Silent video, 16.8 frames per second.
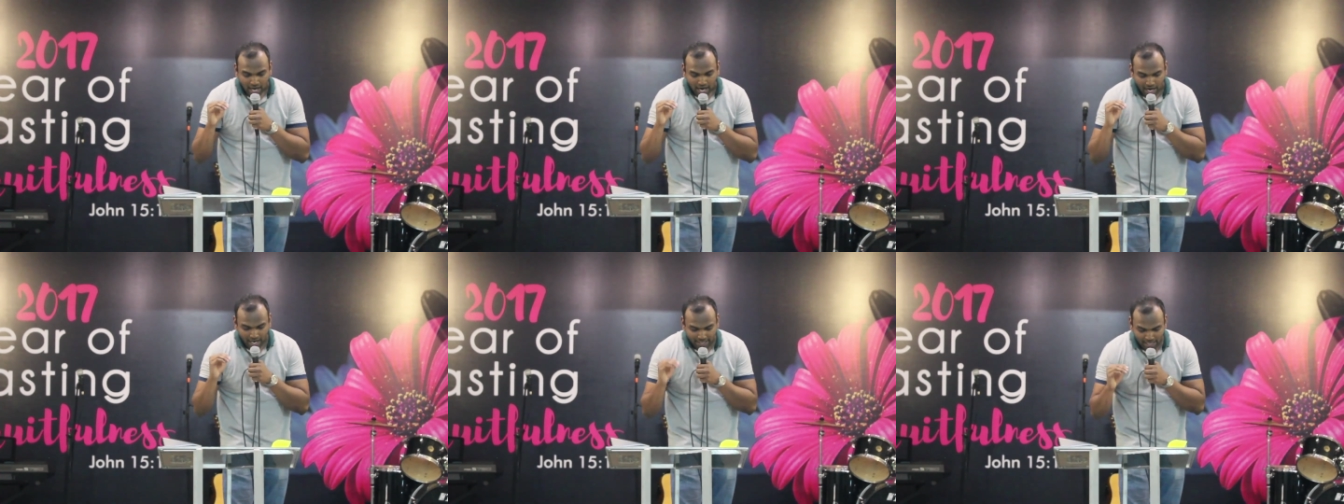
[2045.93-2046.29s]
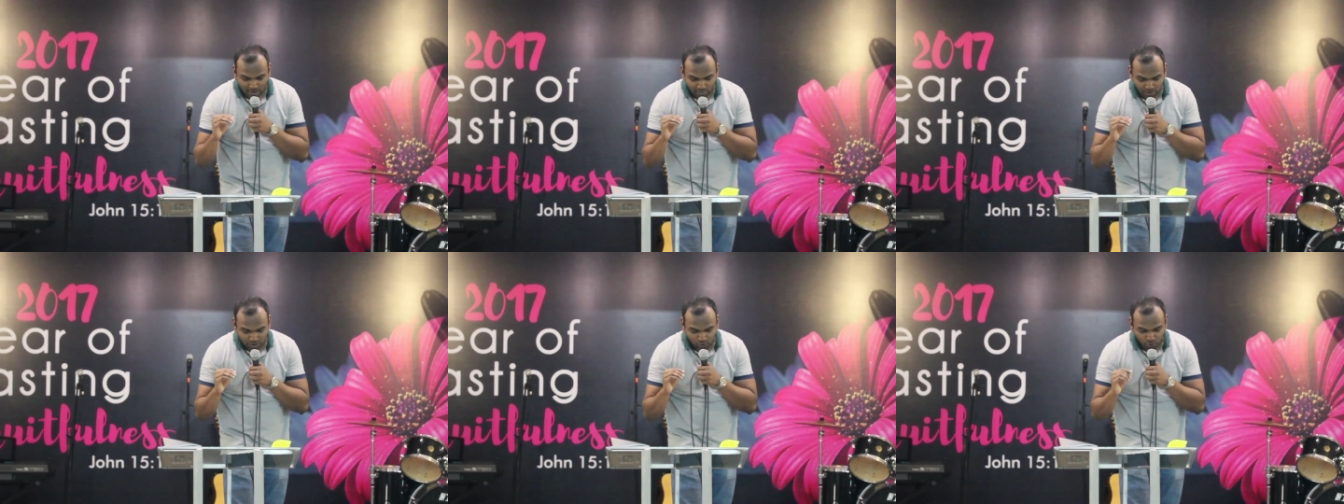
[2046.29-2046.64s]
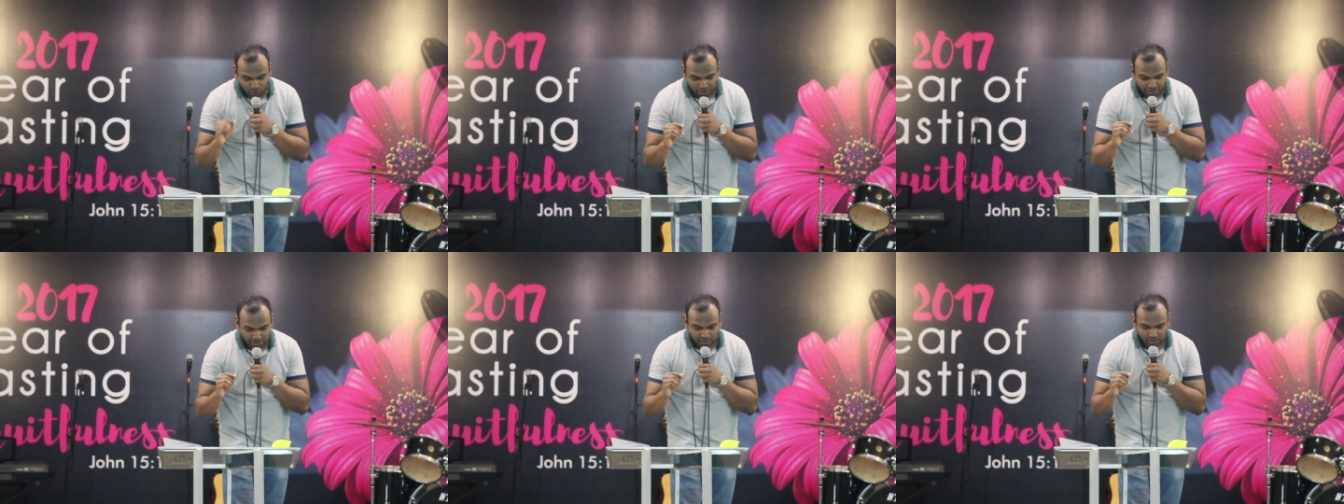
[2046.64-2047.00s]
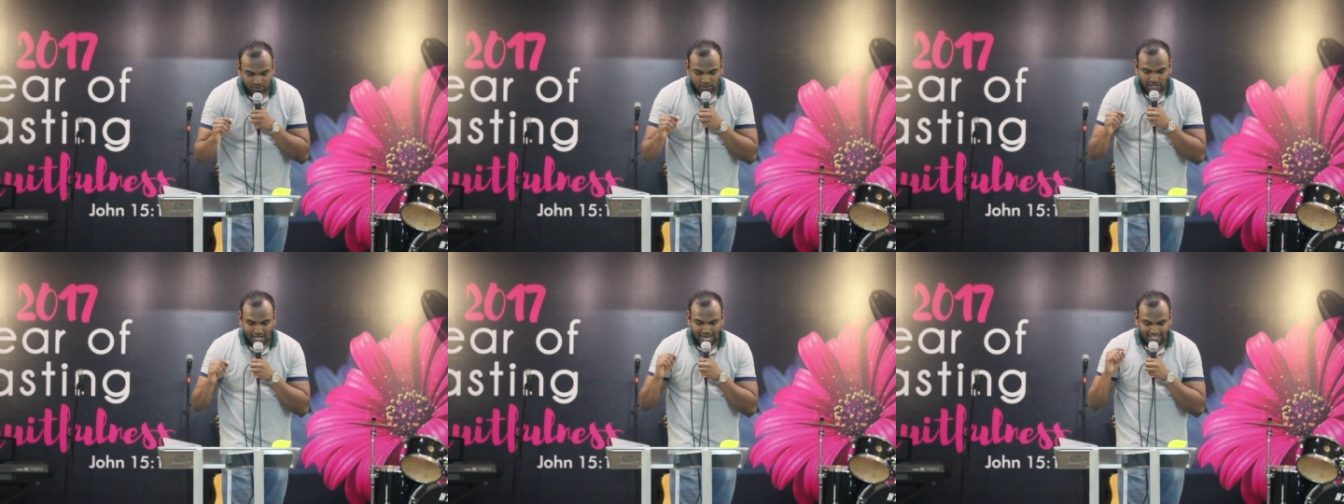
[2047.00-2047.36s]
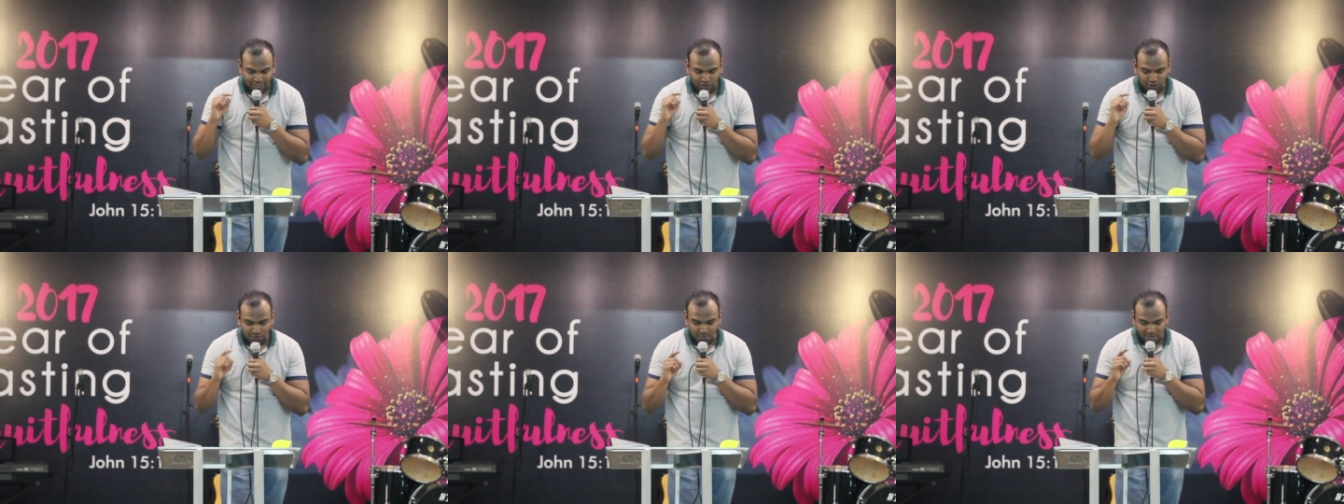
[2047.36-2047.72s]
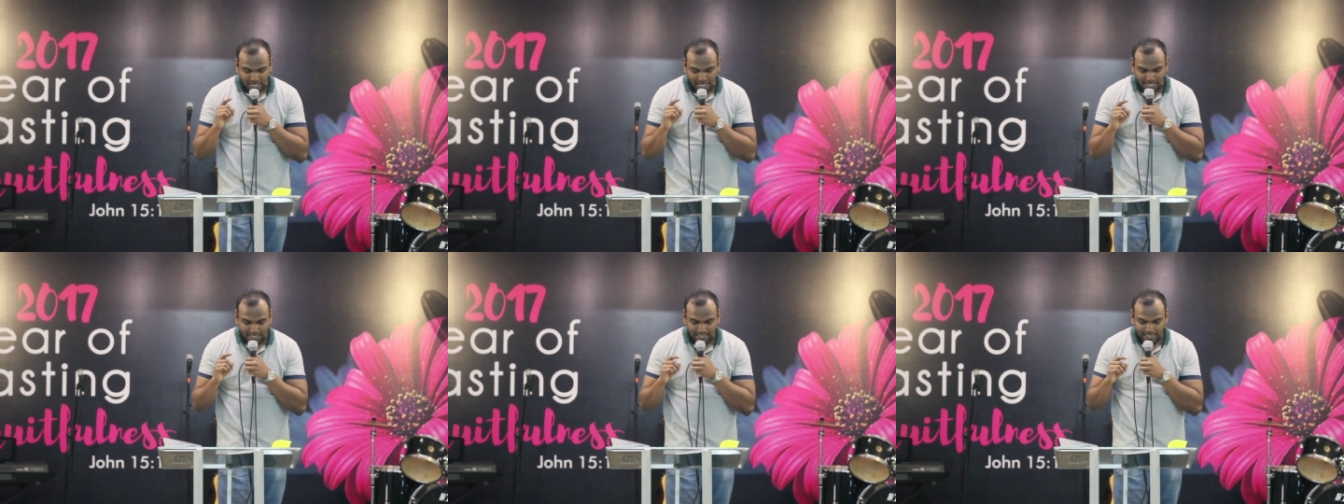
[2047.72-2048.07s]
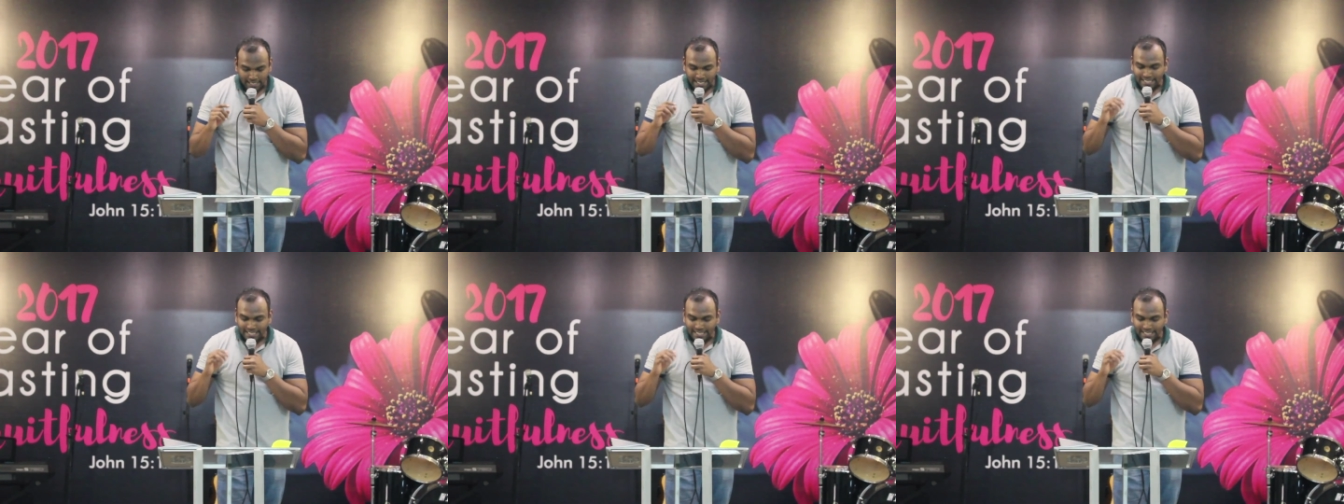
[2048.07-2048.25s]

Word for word: unable to hear and speak.